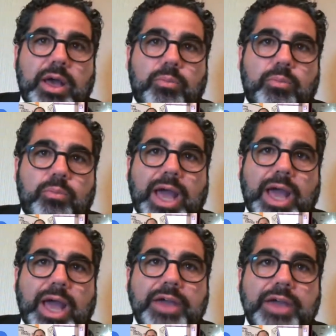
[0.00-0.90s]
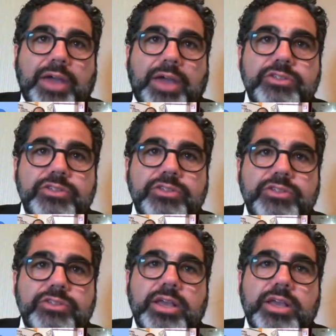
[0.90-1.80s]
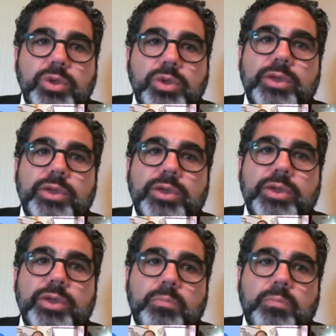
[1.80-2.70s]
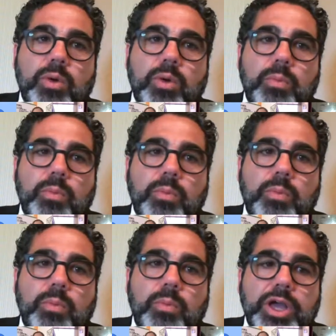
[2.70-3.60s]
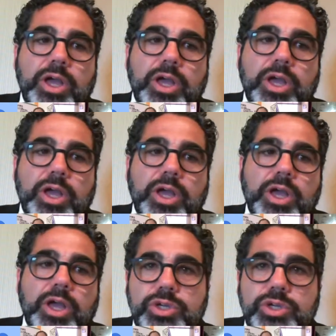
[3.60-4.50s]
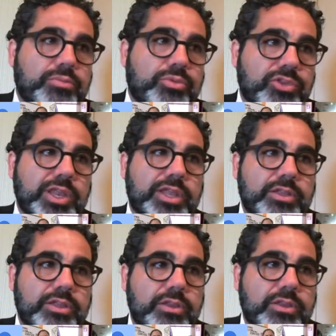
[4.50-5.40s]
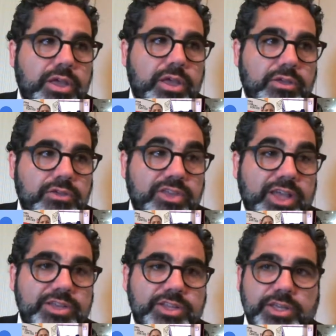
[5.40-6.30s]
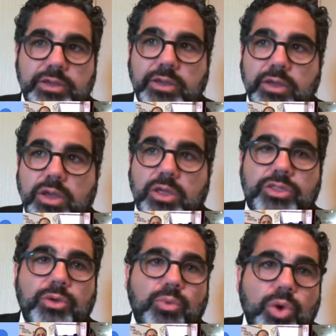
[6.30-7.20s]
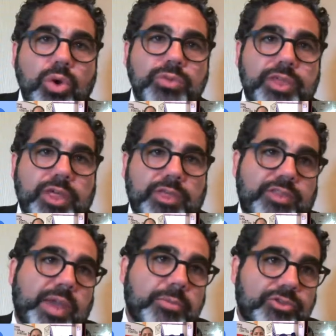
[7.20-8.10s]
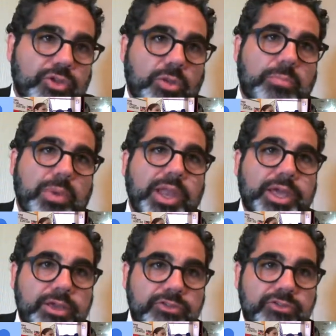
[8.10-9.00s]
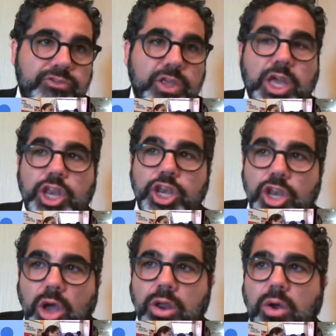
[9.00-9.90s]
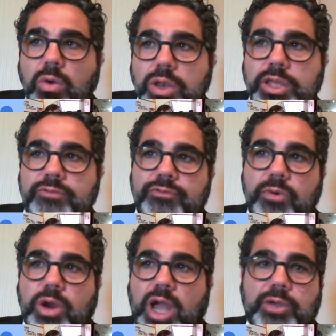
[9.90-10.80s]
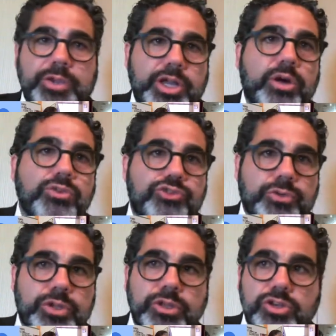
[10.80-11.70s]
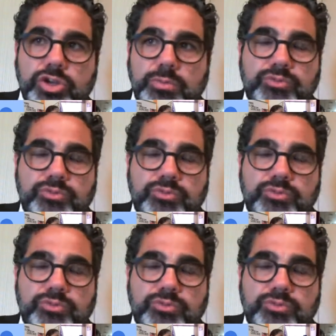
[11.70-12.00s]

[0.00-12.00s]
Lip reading: I think it's extremely not understood in the Brazilian setting, the role that the Amazon plays, not only for agriculture in terms of